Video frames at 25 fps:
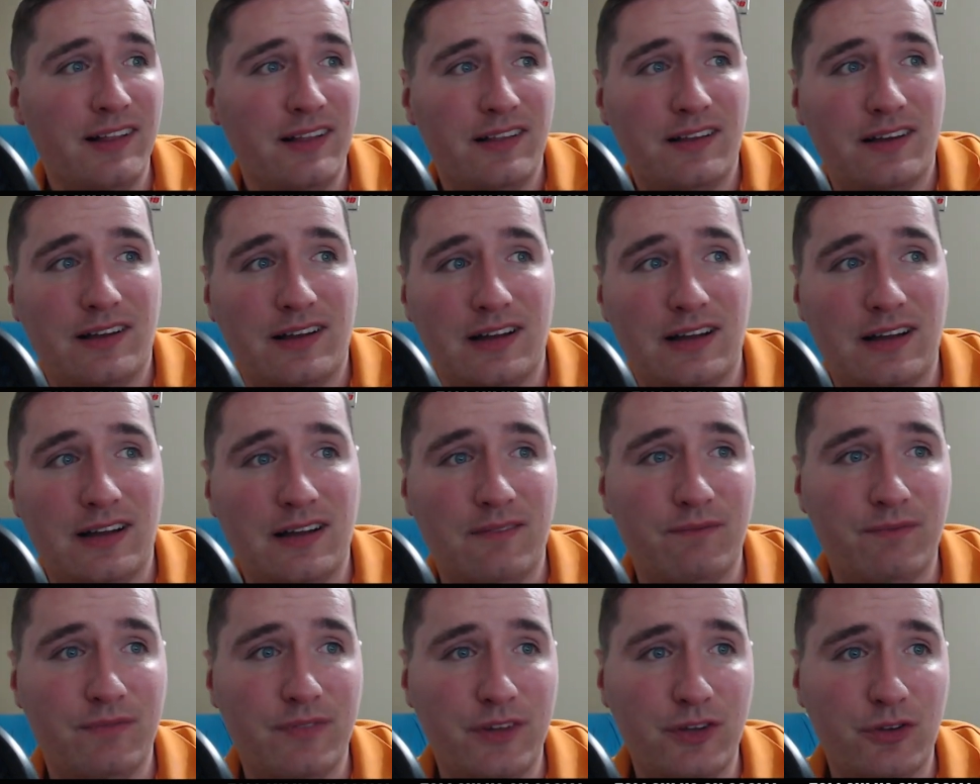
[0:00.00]

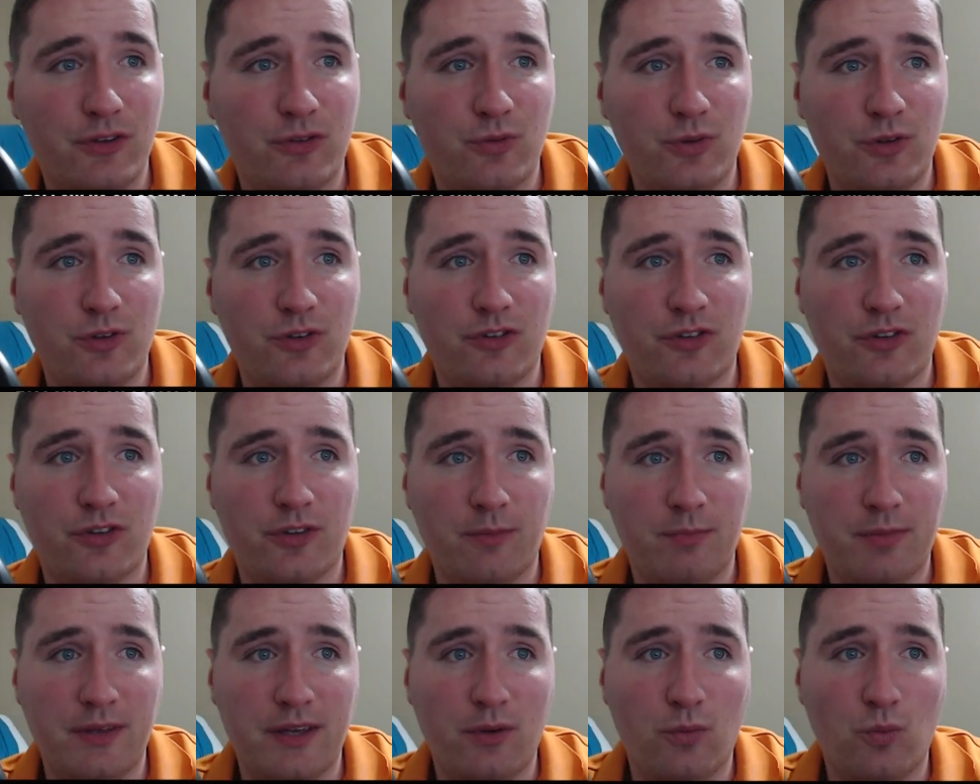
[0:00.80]
This one's the
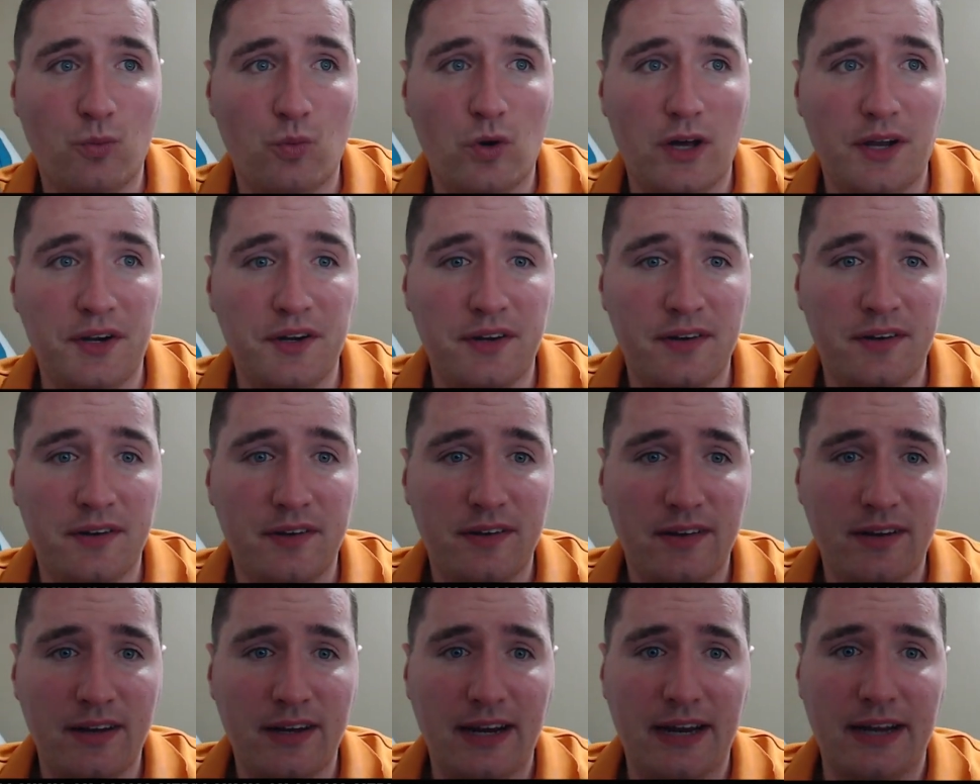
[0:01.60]
big one,
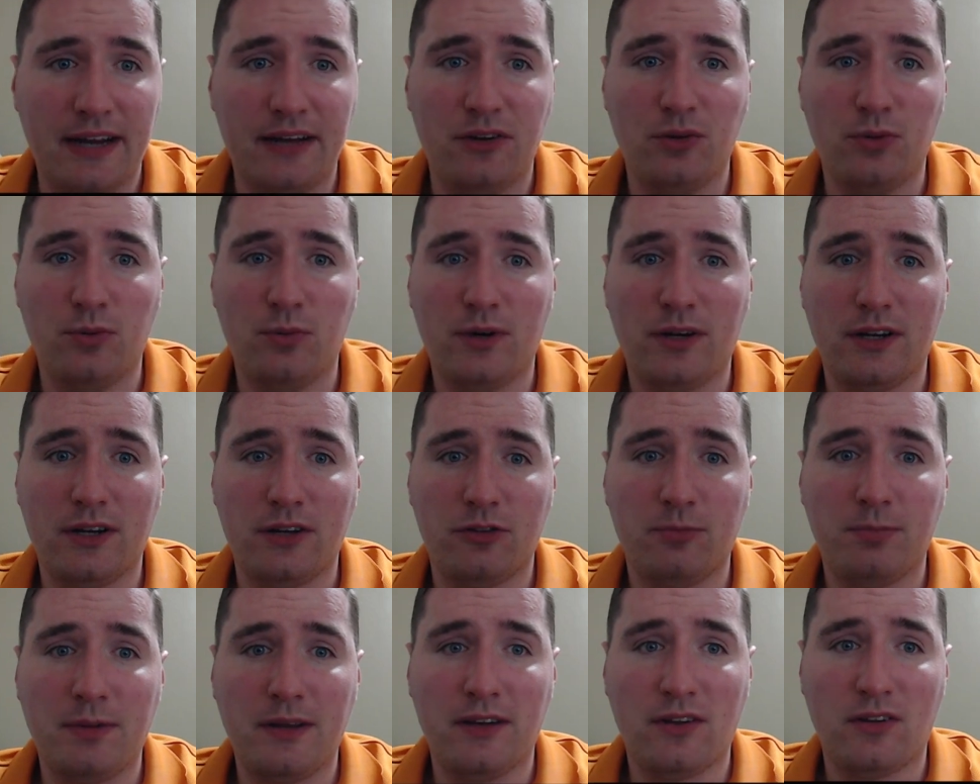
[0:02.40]
and I do want to
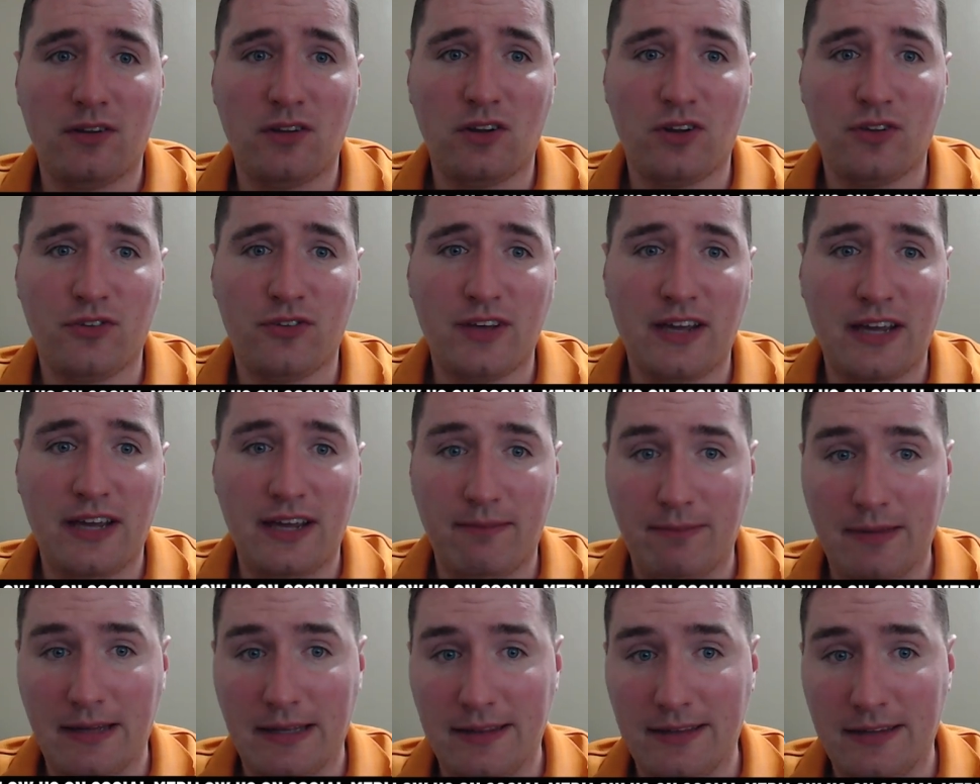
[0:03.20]
spend a little
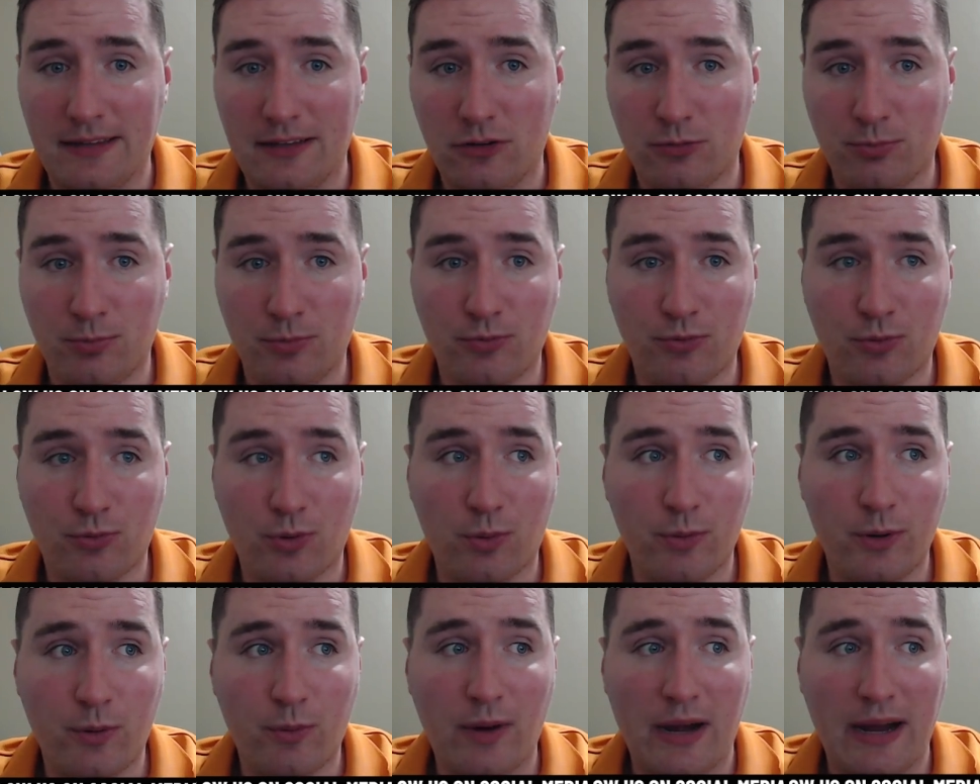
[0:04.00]
time on this before
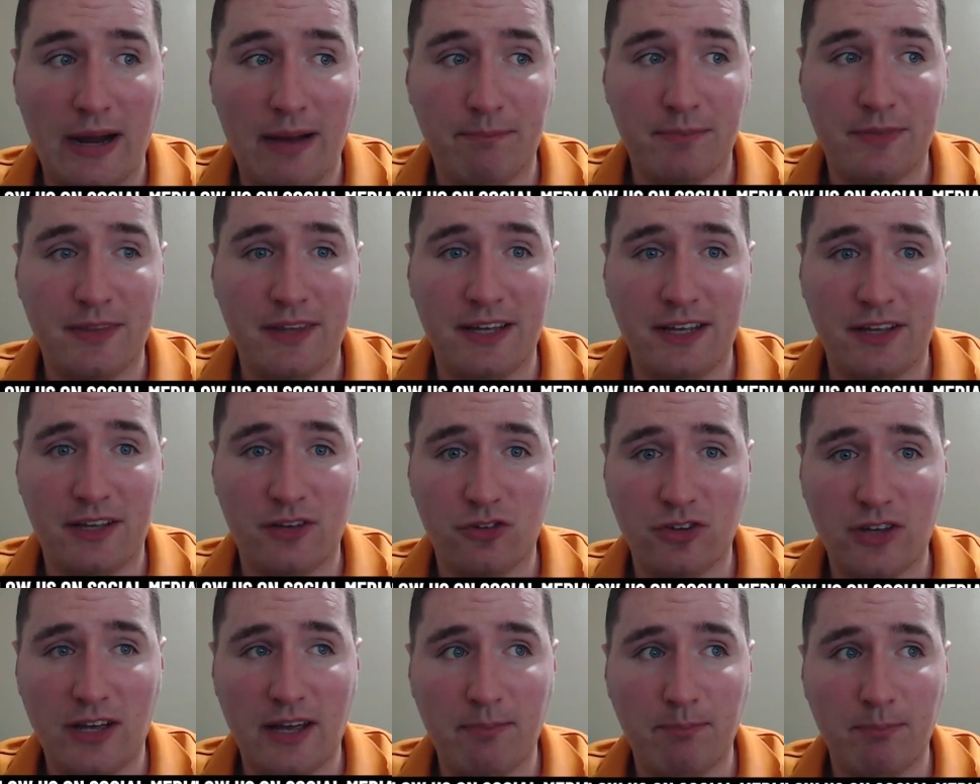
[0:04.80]
we wrap
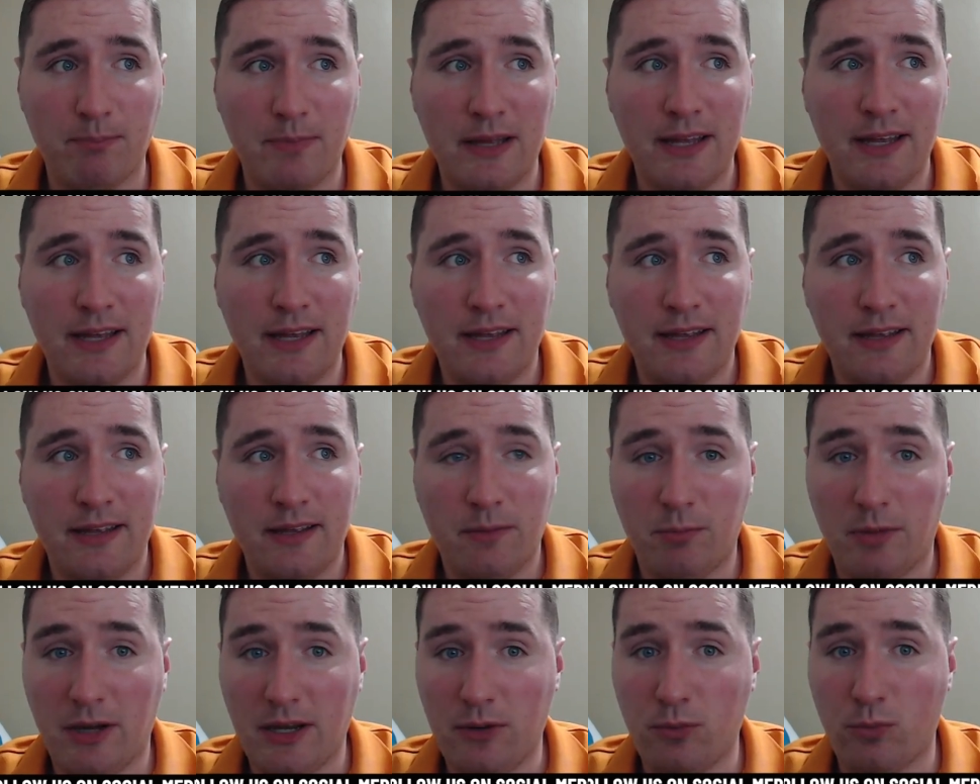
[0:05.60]
things up.
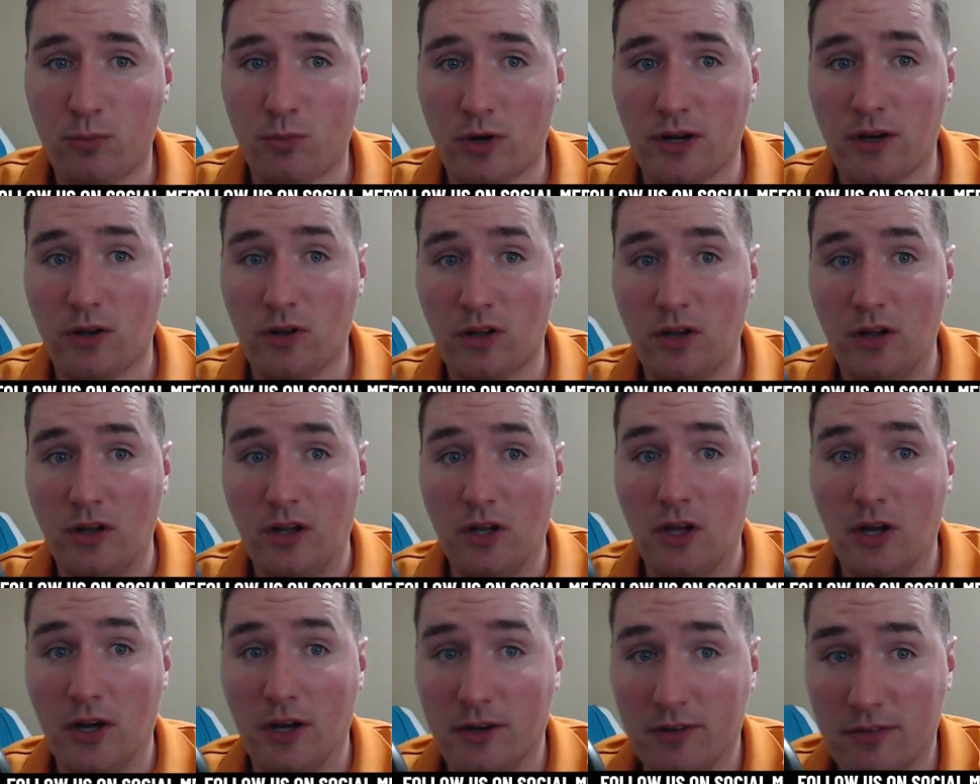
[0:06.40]
Might run a little
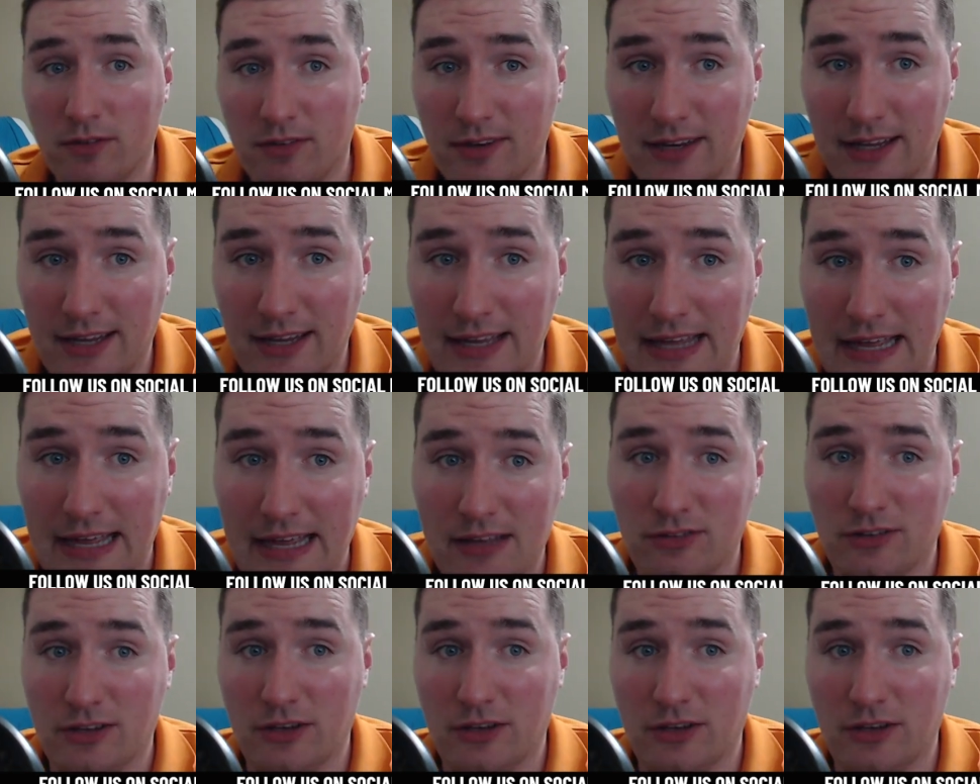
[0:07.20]
long today, guys.